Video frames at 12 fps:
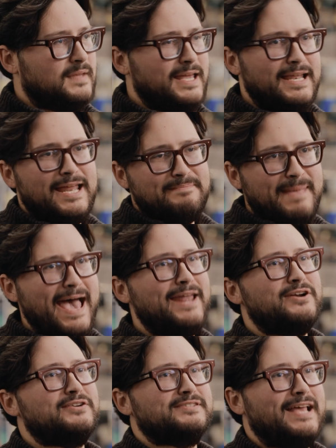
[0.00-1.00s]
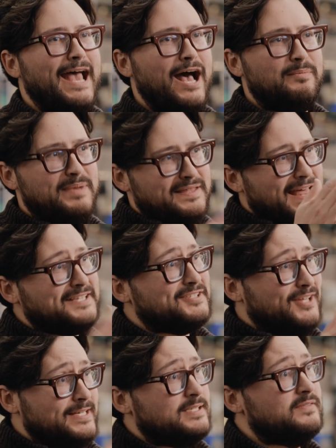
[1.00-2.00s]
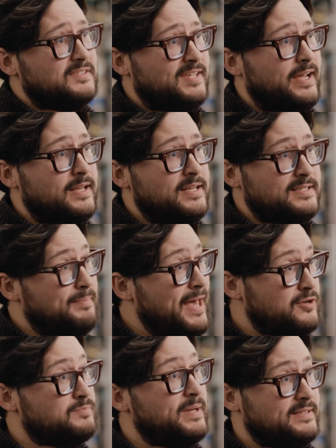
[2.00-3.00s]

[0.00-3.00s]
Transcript: It, it matters how big that slice of the second is. It matters big